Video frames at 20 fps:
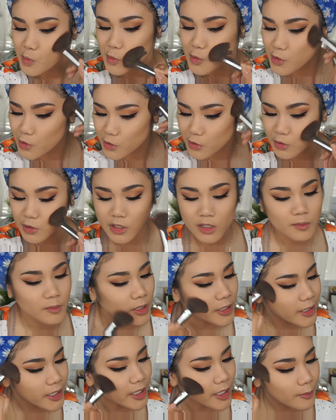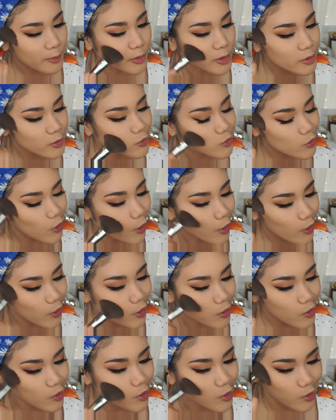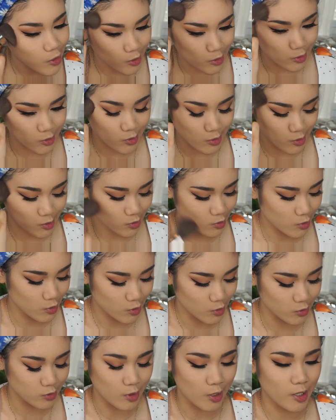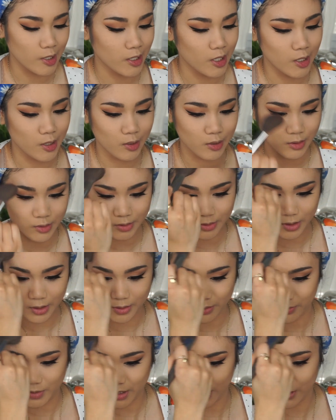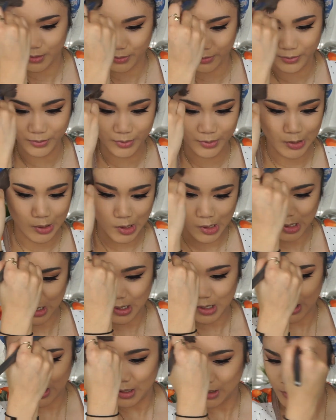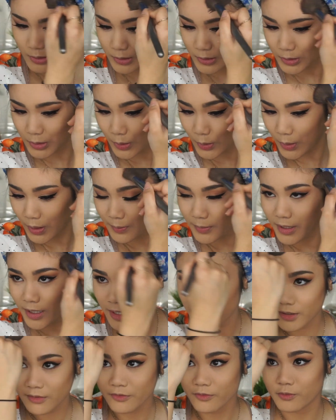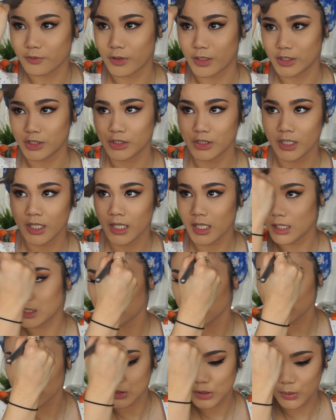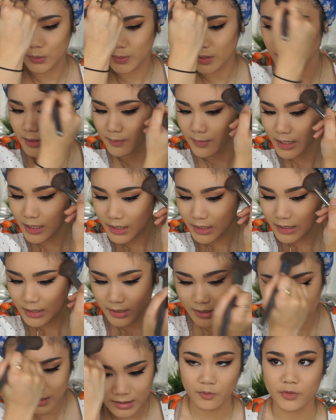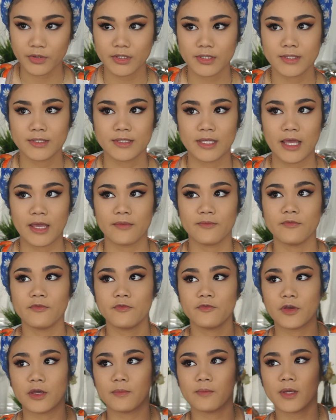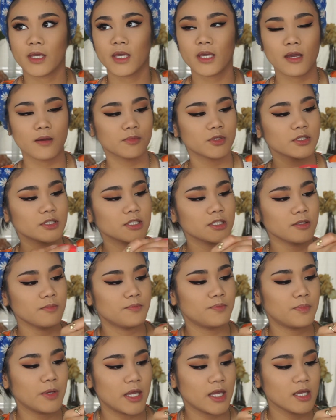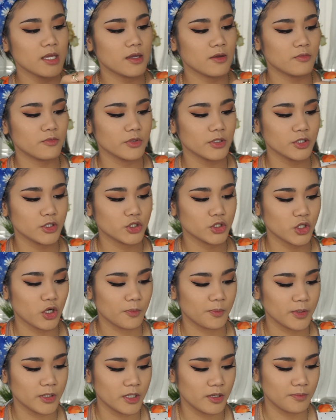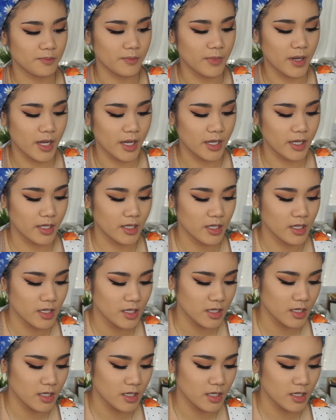Literally, my camera is dying, and it could die at any second right now. So I'm kind of rushing, don't mind me. With the same Fit Me, I'm just gonna bake and really sharpen up my